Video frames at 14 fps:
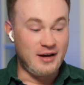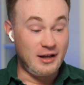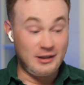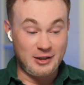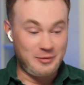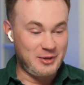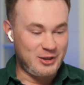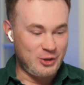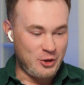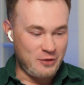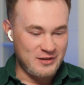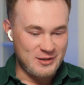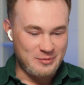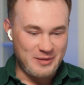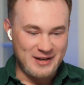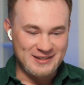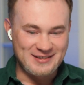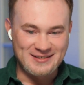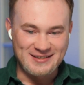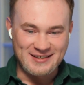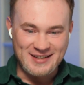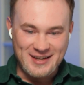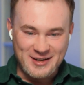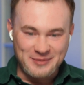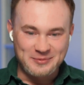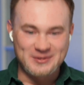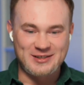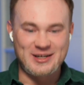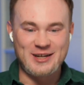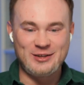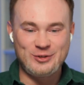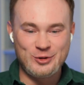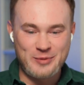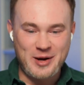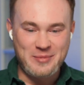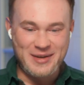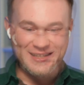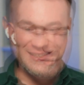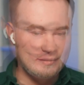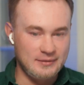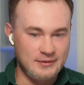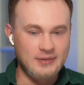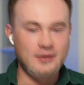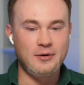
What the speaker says: a little bit nervous, but yeah, try to do my best.